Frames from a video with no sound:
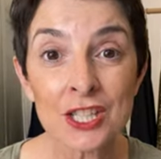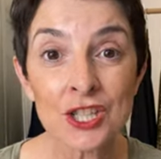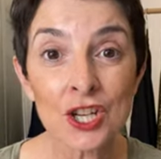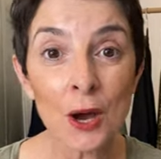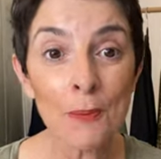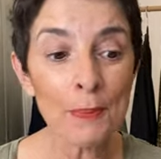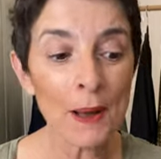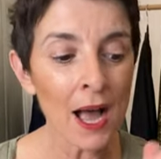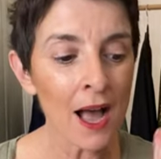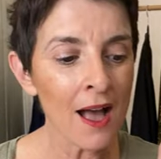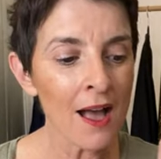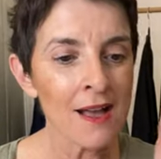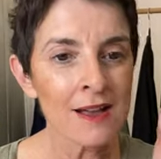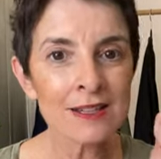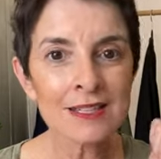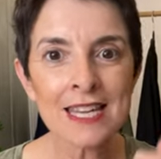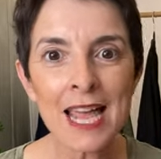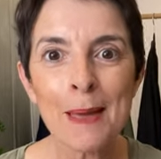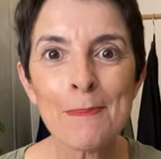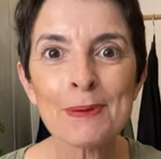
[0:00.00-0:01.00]
shopper,
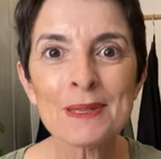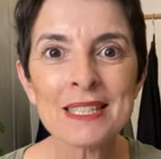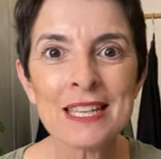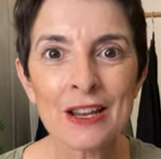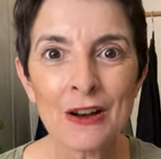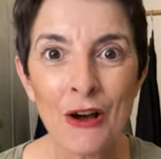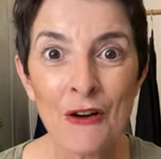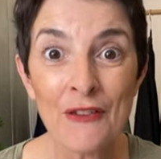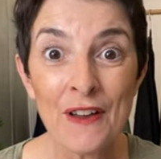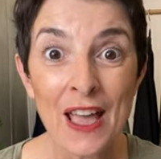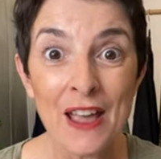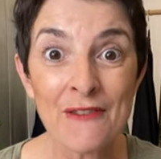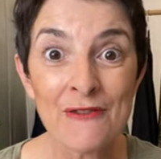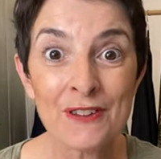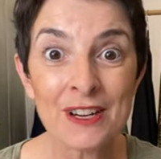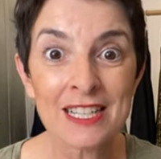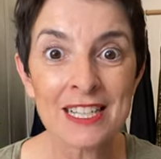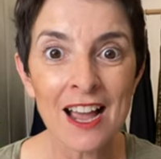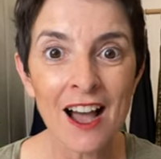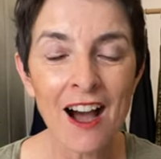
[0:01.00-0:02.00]
10% off
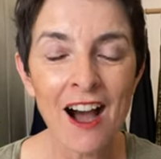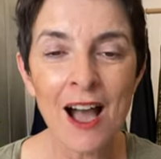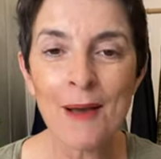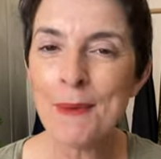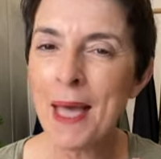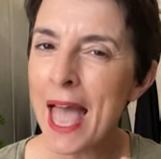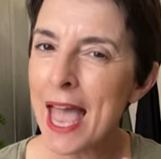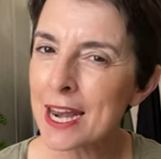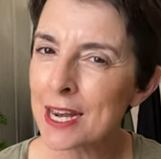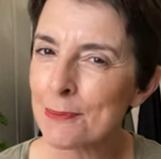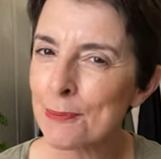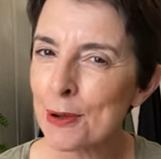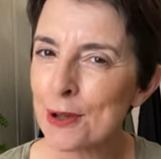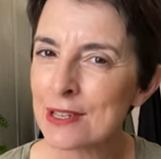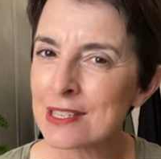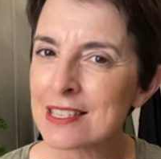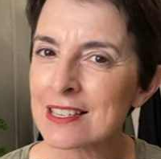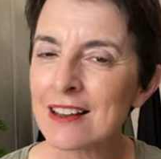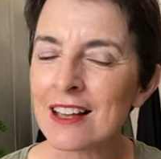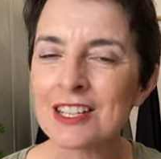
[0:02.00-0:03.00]
every time, and a
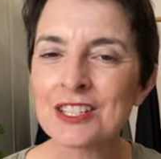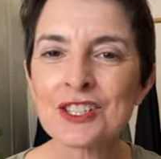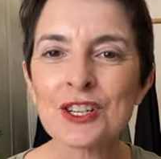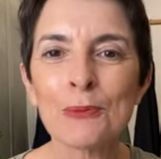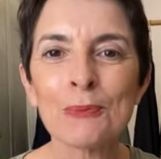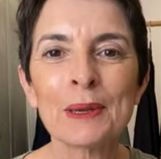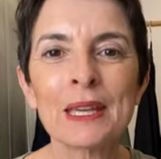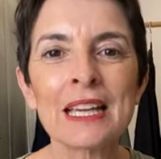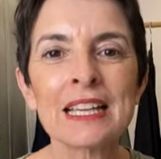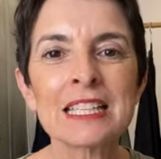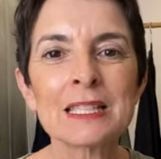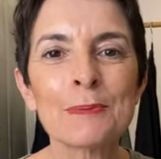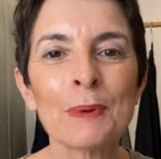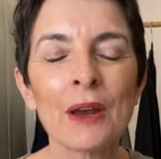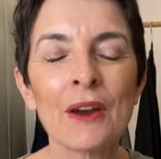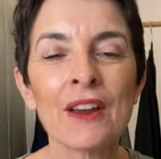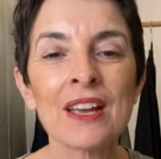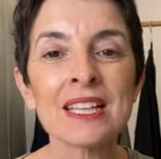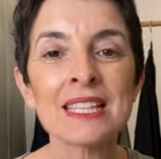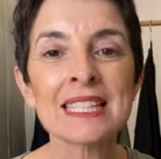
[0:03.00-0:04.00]
personalized shopping
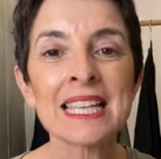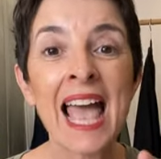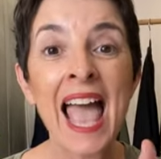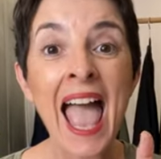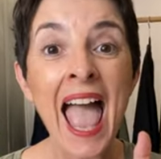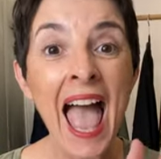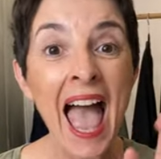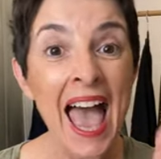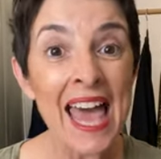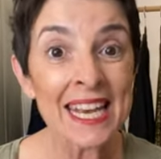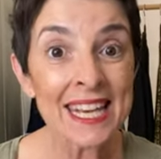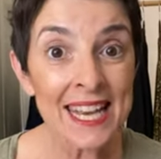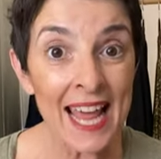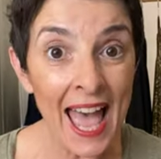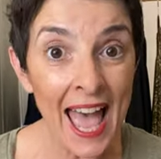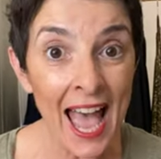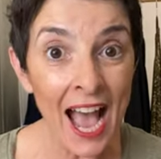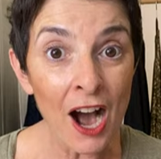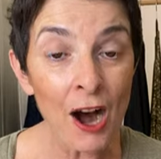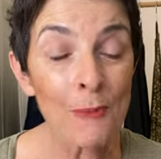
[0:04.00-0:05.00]
experience. And
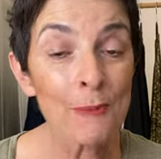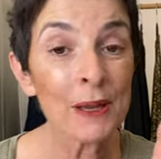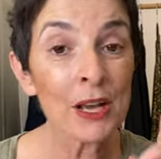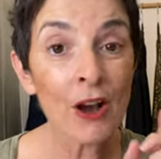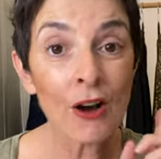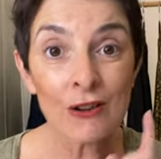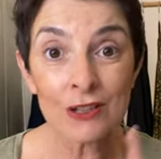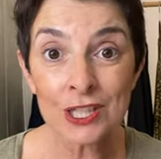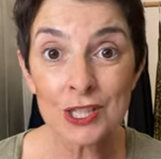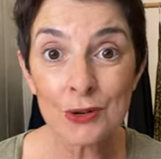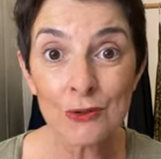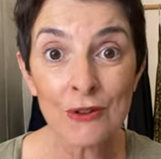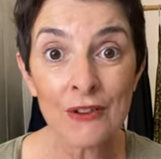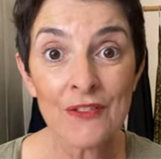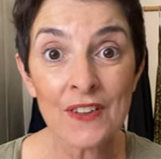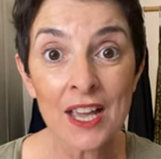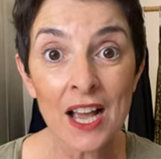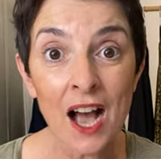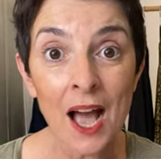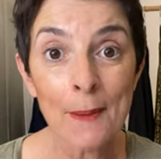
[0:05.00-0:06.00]
now, because you're a
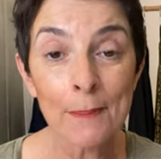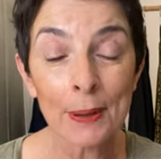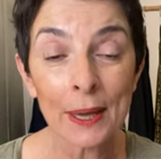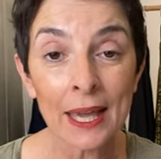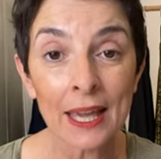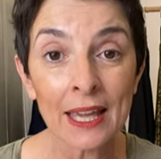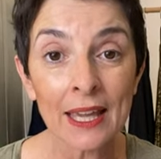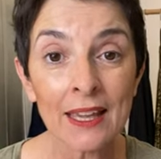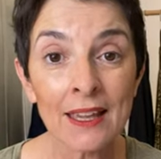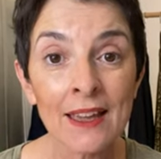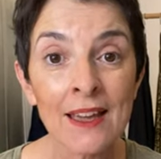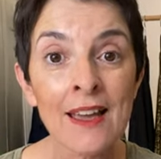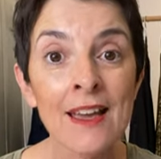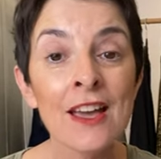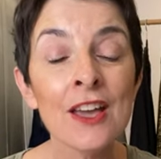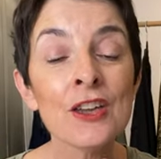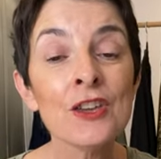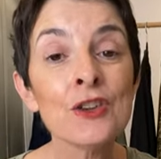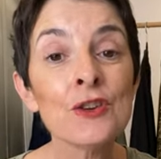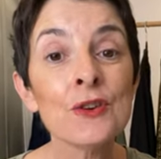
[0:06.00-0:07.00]
VIP,
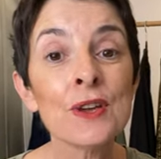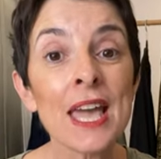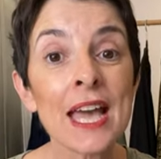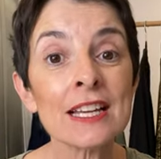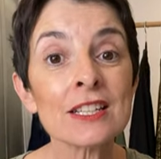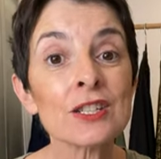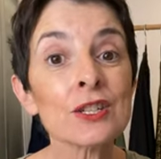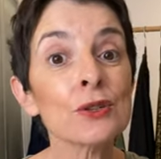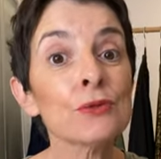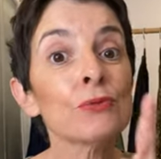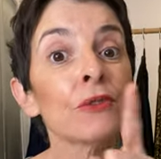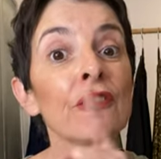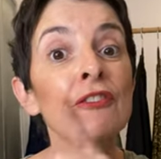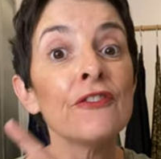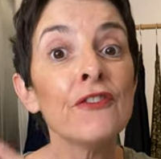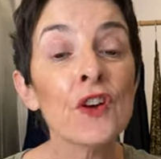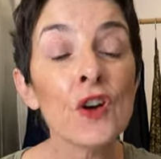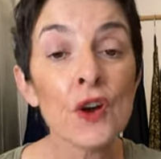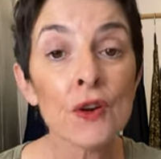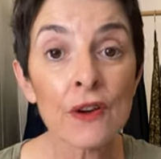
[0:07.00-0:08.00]
you get to
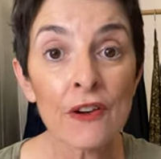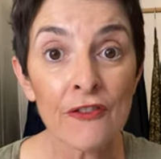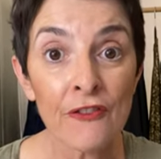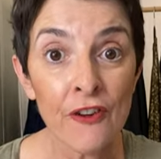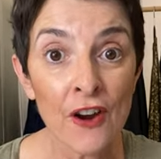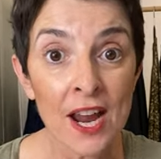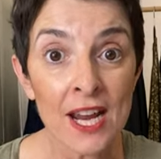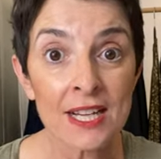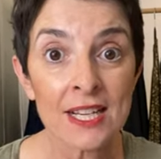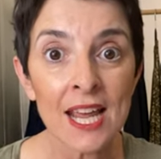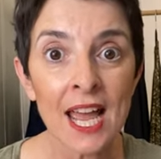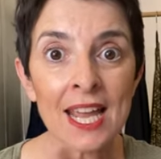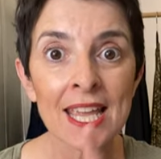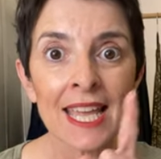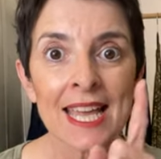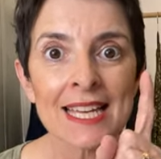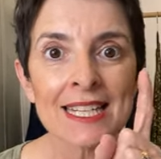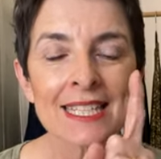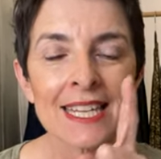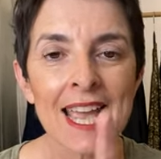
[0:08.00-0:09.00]
refer a friend and
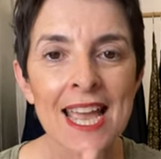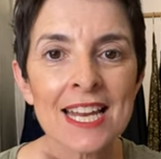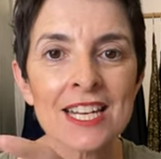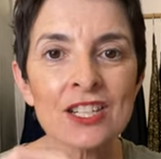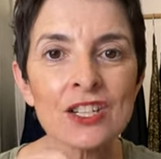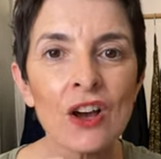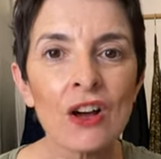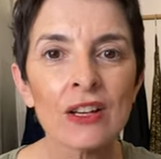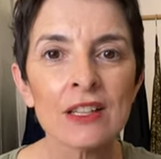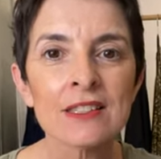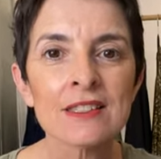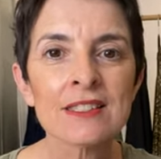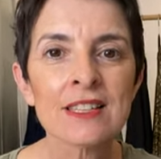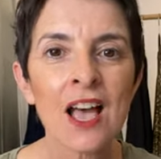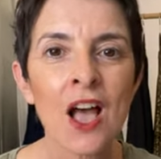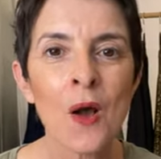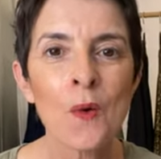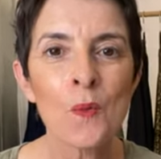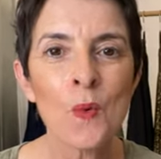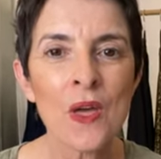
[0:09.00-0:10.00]
get $10
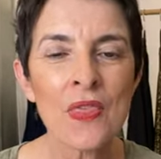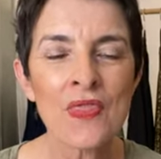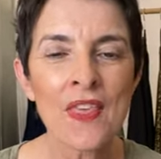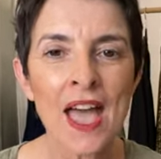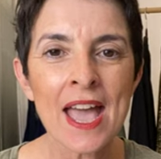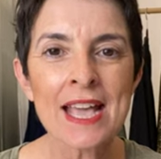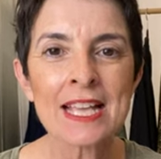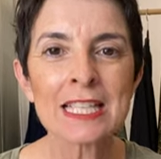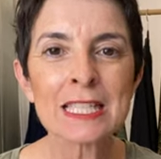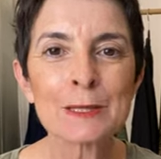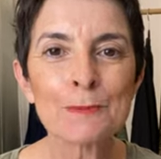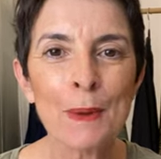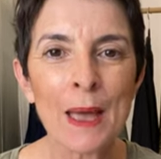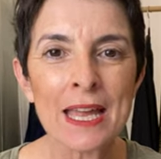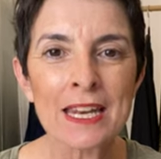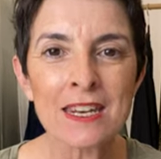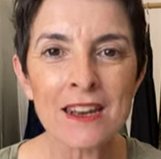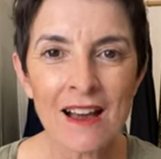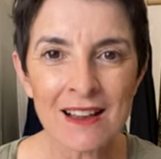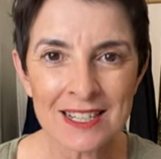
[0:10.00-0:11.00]
when they
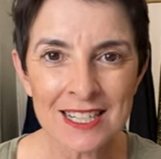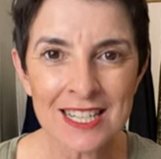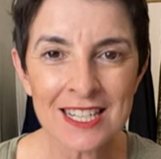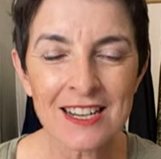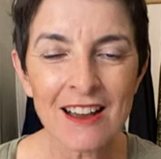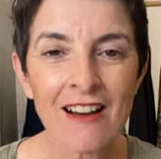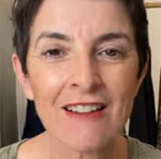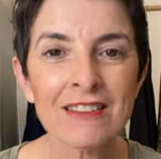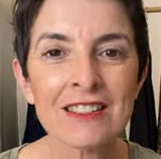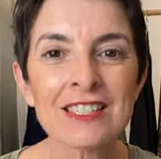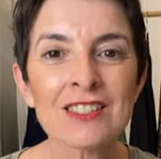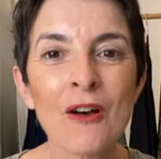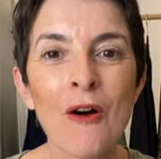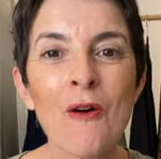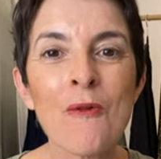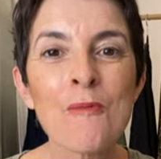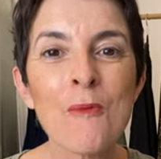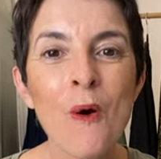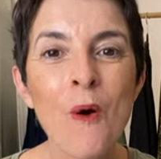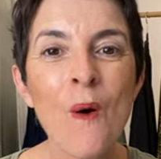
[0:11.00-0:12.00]
spend $90
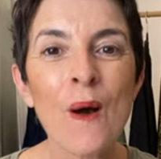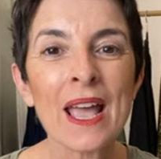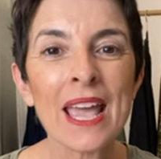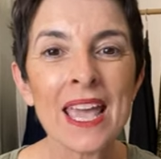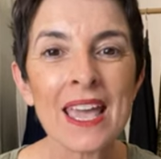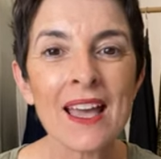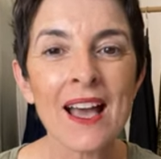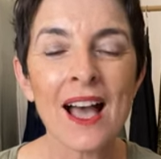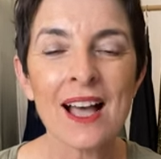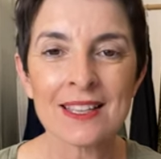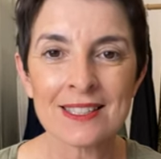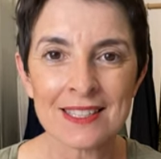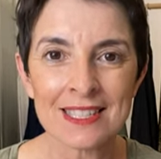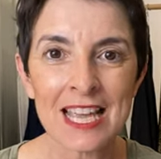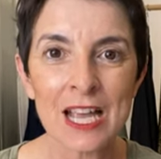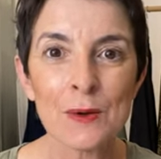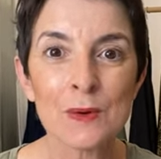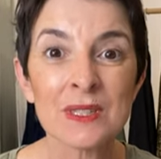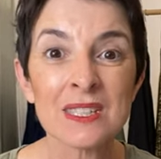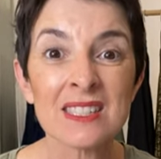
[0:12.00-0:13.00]
or more here at
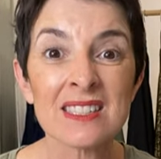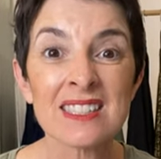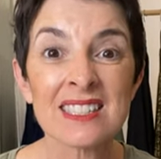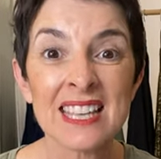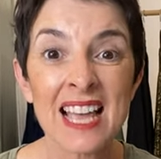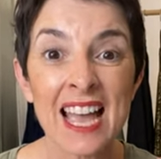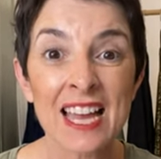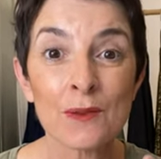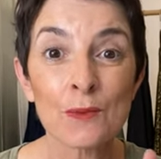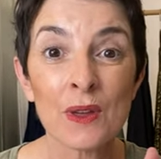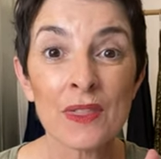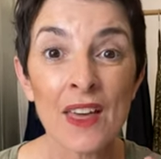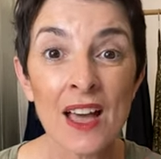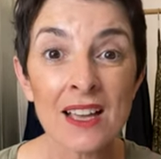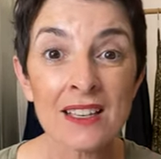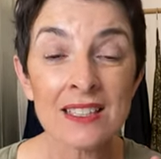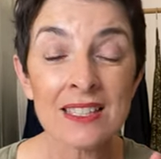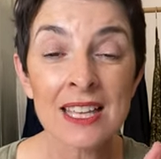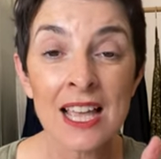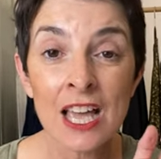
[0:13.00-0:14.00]
Sequins and Sand with
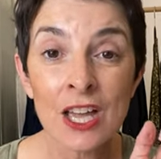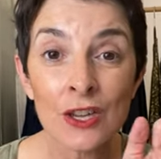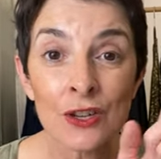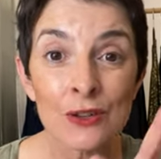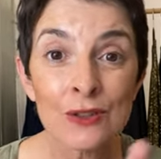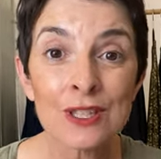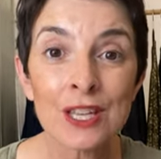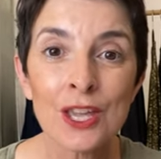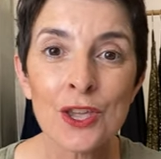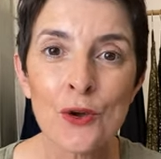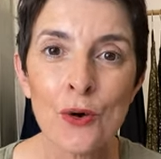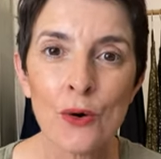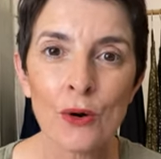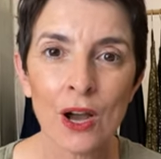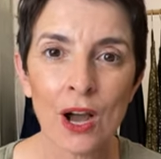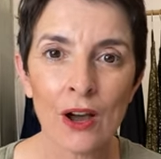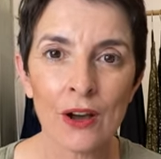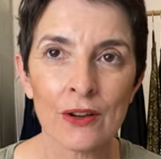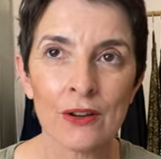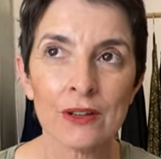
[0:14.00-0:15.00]
us using your
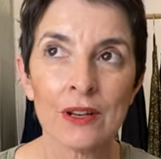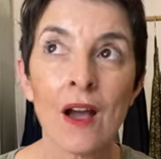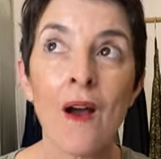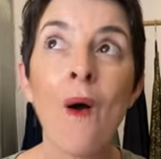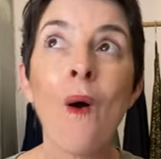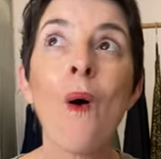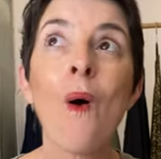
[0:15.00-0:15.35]
code.